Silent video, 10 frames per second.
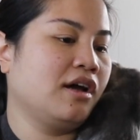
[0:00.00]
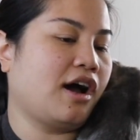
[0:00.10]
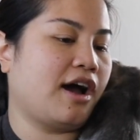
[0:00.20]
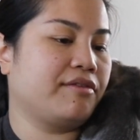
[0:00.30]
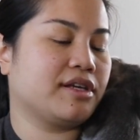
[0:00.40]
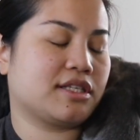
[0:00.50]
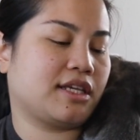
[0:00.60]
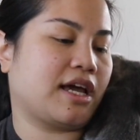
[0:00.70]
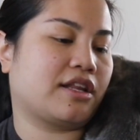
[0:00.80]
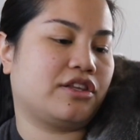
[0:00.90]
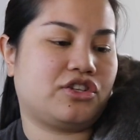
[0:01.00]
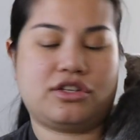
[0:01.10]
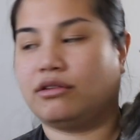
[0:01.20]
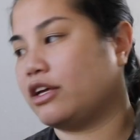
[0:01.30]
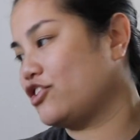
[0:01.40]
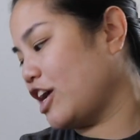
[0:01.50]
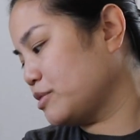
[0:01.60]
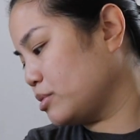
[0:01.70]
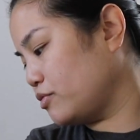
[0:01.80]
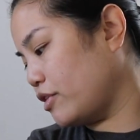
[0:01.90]
obviously out of the two, like
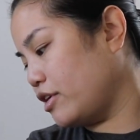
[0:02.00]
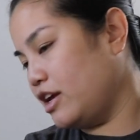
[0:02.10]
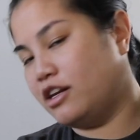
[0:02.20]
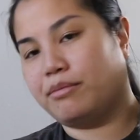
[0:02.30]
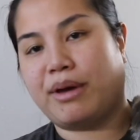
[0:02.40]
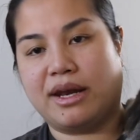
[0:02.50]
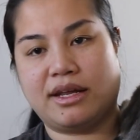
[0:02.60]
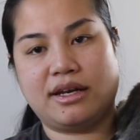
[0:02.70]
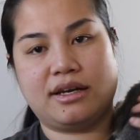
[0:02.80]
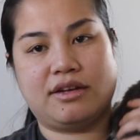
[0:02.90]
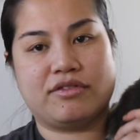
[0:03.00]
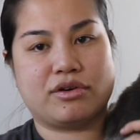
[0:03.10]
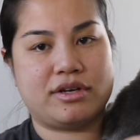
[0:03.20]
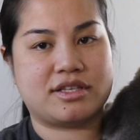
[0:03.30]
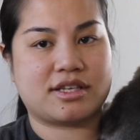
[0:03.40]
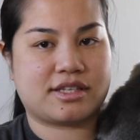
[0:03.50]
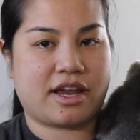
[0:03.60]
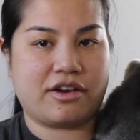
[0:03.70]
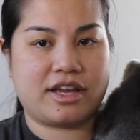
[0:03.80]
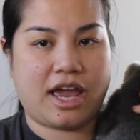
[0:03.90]
Jasper's very independent, even though he's a
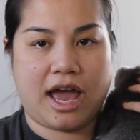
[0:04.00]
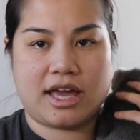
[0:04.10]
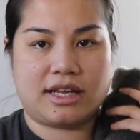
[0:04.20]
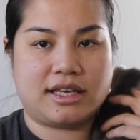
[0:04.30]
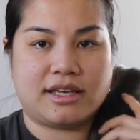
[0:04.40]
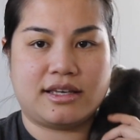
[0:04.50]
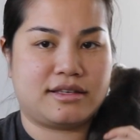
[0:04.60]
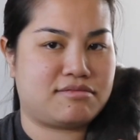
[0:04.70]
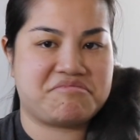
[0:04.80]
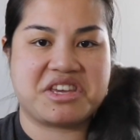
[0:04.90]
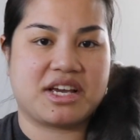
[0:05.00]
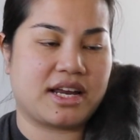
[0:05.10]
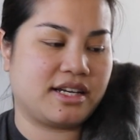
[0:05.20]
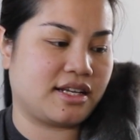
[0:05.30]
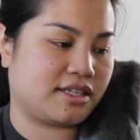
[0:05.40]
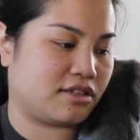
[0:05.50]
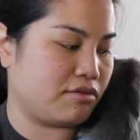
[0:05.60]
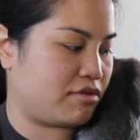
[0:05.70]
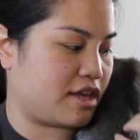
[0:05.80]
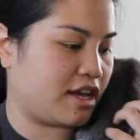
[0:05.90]
scaredy cat. He's, he kind of does his
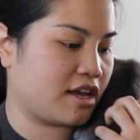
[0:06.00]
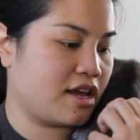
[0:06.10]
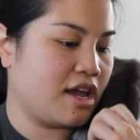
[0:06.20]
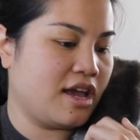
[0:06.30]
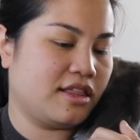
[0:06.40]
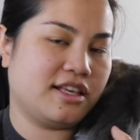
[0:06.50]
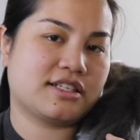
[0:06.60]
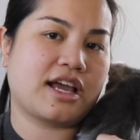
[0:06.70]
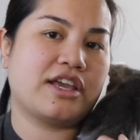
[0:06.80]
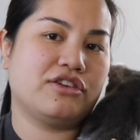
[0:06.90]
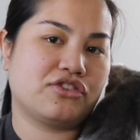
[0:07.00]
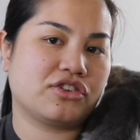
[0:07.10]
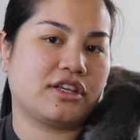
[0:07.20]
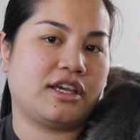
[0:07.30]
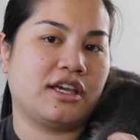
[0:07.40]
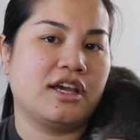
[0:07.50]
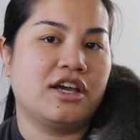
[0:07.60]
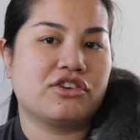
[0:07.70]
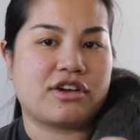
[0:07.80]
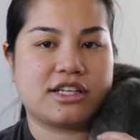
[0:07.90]
own thing. This guy usually
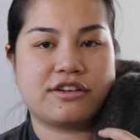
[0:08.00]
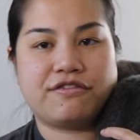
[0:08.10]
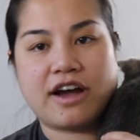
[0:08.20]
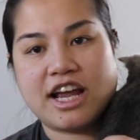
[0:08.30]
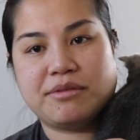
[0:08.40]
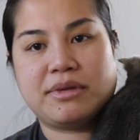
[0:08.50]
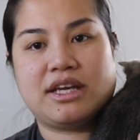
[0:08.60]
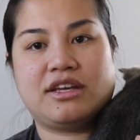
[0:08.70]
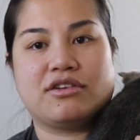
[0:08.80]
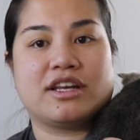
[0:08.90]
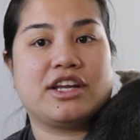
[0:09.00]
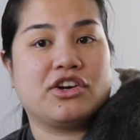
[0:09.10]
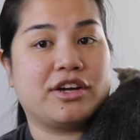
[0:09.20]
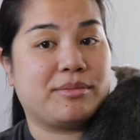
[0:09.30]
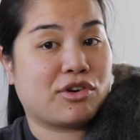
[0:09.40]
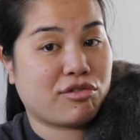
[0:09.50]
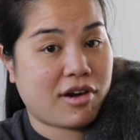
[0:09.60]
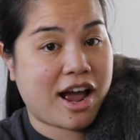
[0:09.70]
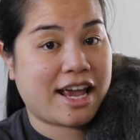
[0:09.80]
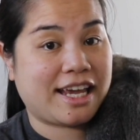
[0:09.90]
tries to find me. You can hear him
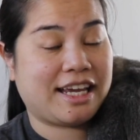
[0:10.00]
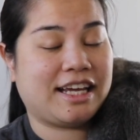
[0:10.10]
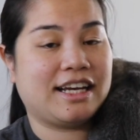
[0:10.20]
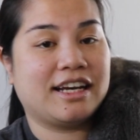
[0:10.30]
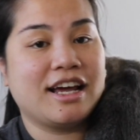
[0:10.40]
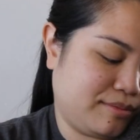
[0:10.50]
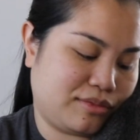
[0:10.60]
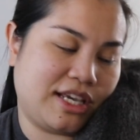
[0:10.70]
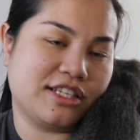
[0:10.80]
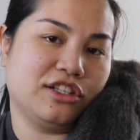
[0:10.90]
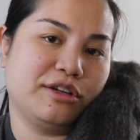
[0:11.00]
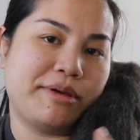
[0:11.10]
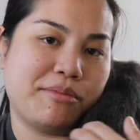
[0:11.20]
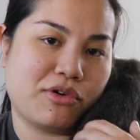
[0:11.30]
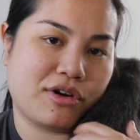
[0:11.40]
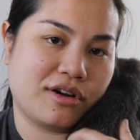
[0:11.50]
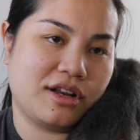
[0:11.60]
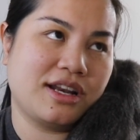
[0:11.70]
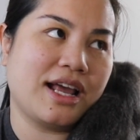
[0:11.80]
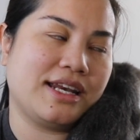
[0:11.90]
crying. He's a little bit
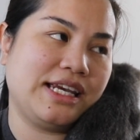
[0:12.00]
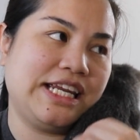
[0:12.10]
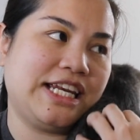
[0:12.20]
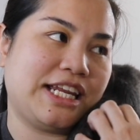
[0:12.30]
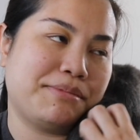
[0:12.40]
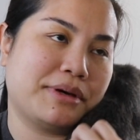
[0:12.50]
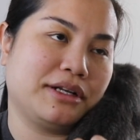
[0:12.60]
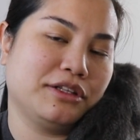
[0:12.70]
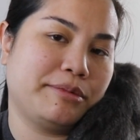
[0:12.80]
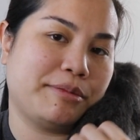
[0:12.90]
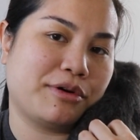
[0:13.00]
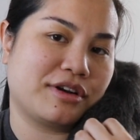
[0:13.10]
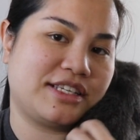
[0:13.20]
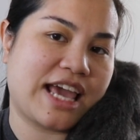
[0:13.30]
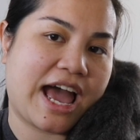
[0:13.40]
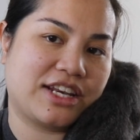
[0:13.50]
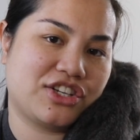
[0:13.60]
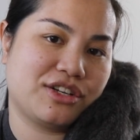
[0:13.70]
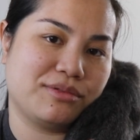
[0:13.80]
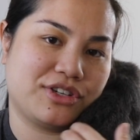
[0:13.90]
more, not needy, but a little bit more
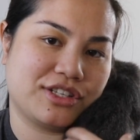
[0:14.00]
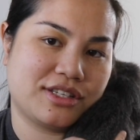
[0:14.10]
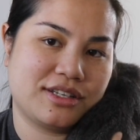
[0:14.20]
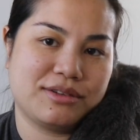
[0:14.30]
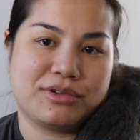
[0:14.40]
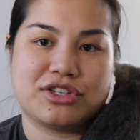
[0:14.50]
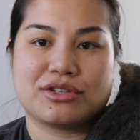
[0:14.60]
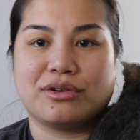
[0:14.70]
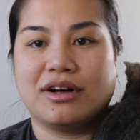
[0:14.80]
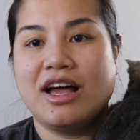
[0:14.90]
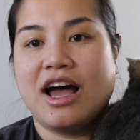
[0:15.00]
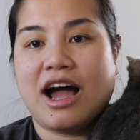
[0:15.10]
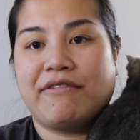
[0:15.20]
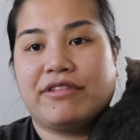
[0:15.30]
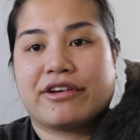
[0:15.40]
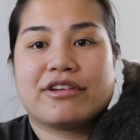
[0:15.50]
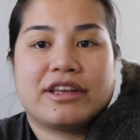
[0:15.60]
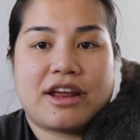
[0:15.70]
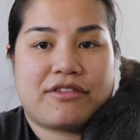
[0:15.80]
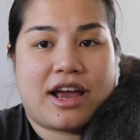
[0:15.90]
attached, which is, which is cool. I've
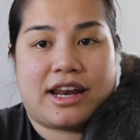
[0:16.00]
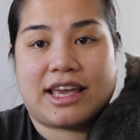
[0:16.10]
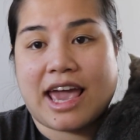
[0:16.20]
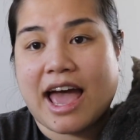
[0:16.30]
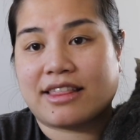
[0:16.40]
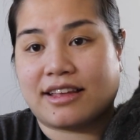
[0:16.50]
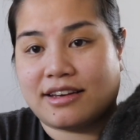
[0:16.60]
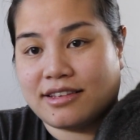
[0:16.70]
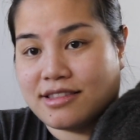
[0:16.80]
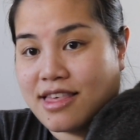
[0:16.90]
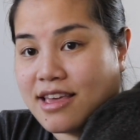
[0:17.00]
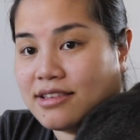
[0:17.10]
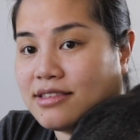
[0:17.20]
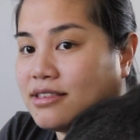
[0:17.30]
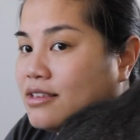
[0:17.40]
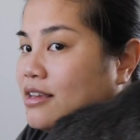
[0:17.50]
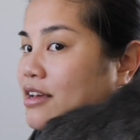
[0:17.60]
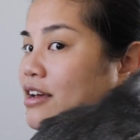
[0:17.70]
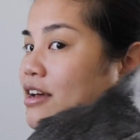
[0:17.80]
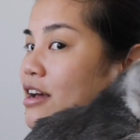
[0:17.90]
literally never had a cat that does this
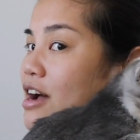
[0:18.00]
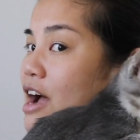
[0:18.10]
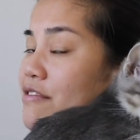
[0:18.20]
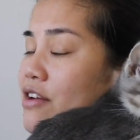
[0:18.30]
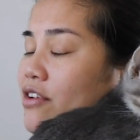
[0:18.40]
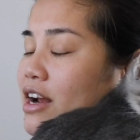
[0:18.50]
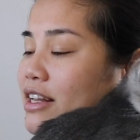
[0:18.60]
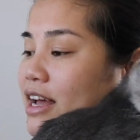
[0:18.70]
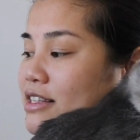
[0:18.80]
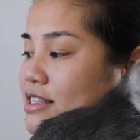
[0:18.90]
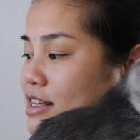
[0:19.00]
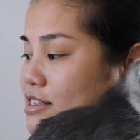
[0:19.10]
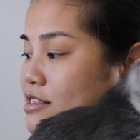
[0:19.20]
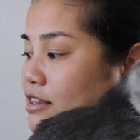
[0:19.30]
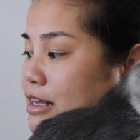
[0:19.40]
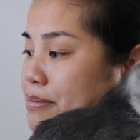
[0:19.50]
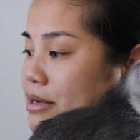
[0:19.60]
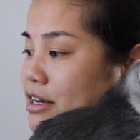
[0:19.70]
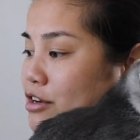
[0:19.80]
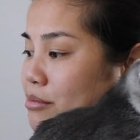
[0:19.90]
I've never had cats that sleep
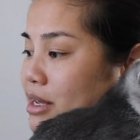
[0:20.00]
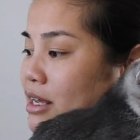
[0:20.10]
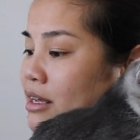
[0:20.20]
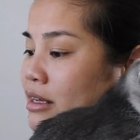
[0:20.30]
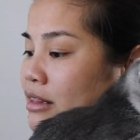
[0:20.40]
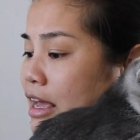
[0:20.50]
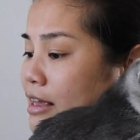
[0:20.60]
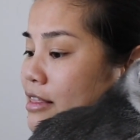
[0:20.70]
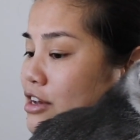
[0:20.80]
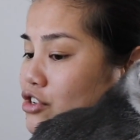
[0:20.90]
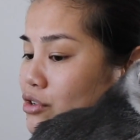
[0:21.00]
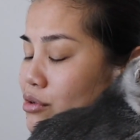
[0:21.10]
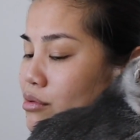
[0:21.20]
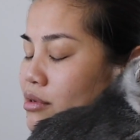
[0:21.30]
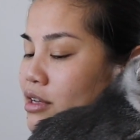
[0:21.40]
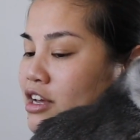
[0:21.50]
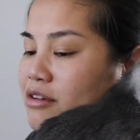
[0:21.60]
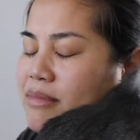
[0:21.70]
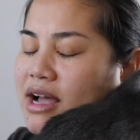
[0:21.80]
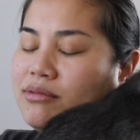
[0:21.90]
near me like they do.
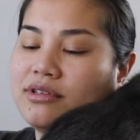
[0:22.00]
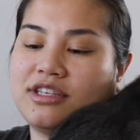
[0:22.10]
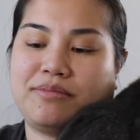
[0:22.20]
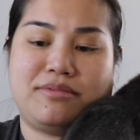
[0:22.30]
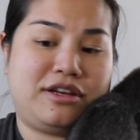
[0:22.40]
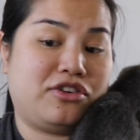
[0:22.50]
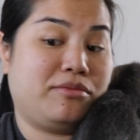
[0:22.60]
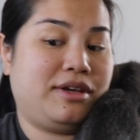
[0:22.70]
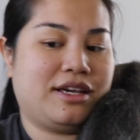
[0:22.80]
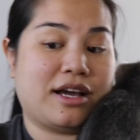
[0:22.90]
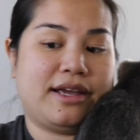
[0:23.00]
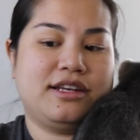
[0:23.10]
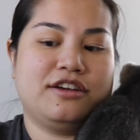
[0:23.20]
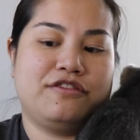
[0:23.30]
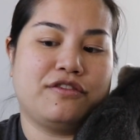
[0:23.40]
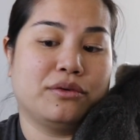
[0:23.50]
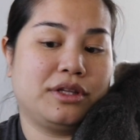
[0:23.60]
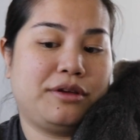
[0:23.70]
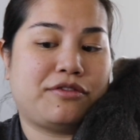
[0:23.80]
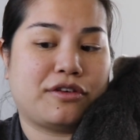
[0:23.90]
Mac will sleep near me, kind of,
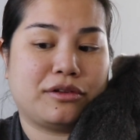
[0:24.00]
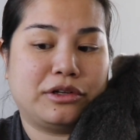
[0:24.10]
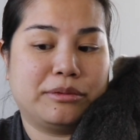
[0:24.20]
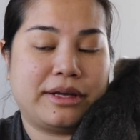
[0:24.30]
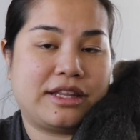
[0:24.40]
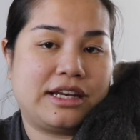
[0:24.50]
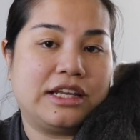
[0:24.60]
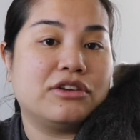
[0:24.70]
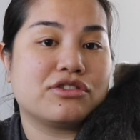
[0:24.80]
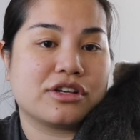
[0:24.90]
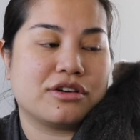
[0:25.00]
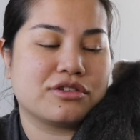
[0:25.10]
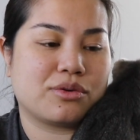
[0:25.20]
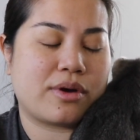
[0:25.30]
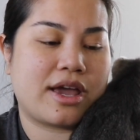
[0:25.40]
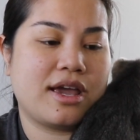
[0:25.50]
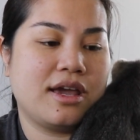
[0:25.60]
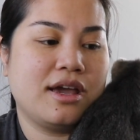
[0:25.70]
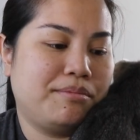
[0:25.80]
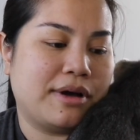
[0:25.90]
only for a little bit, and then he usually goes
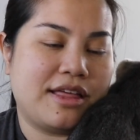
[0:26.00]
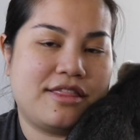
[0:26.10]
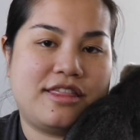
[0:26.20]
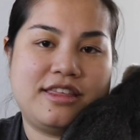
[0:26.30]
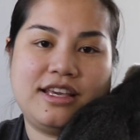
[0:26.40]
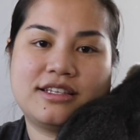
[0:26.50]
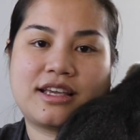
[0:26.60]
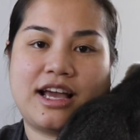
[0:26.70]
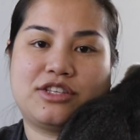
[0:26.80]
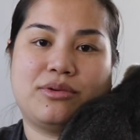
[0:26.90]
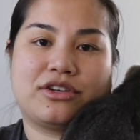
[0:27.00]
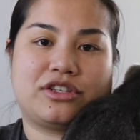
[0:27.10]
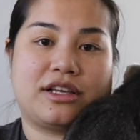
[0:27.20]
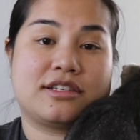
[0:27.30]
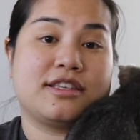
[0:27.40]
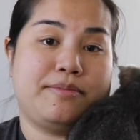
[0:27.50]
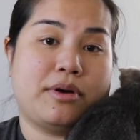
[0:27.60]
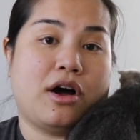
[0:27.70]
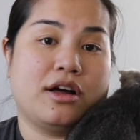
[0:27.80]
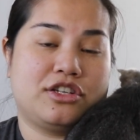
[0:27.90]
away. But these cats will actually like sleep
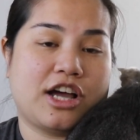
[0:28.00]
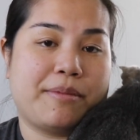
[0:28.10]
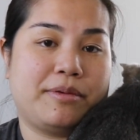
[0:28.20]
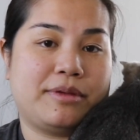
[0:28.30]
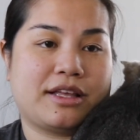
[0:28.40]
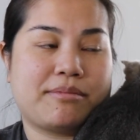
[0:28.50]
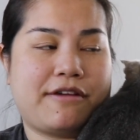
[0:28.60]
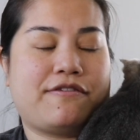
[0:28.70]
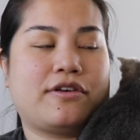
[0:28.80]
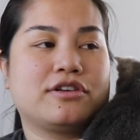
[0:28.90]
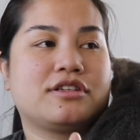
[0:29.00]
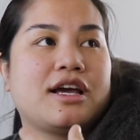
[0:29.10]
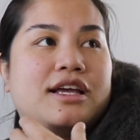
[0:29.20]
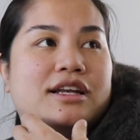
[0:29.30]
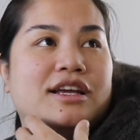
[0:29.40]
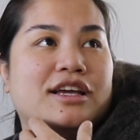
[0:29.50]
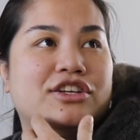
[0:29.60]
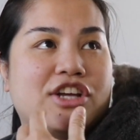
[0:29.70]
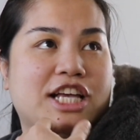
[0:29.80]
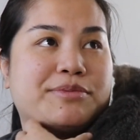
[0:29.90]
on top of me. Like my first night,
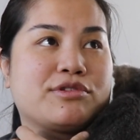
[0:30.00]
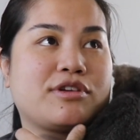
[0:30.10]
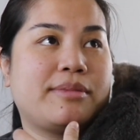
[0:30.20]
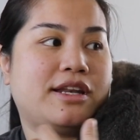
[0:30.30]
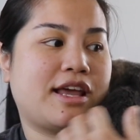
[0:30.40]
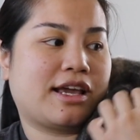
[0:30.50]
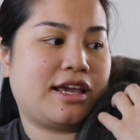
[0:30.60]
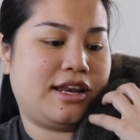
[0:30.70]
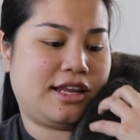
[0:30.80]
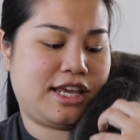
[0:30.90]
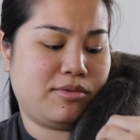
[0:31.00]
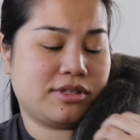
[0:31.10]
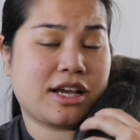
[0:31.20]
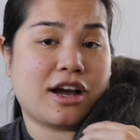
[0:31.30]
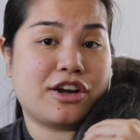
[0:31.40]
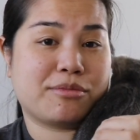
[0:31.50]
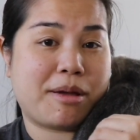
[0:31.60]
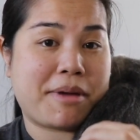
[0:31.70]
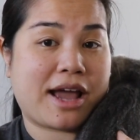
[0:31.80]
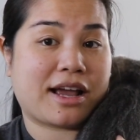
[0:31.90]
Jasper was on my neck, and he was like under
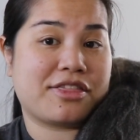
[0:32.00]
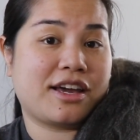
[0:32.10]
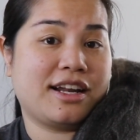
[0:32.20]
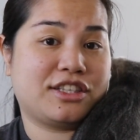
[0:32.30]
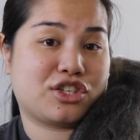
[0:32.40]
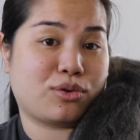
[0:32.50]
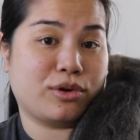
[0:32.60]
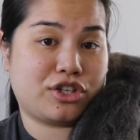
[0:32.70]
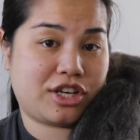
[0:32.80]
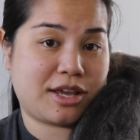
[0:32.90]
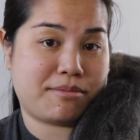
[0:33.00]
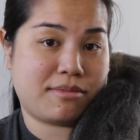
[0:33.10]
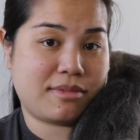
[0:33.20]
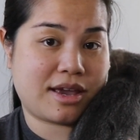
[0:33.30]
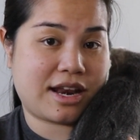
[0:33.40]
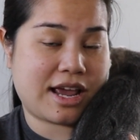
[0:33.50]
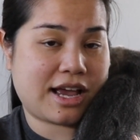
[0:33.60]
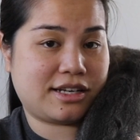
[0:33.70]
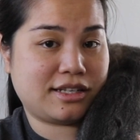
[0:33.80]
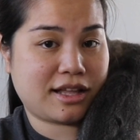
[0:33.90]
my back. I thought I had squished him, and I
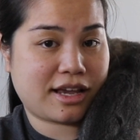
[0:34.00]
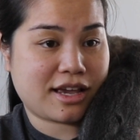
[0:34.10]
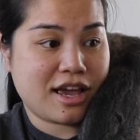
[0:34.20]
had to like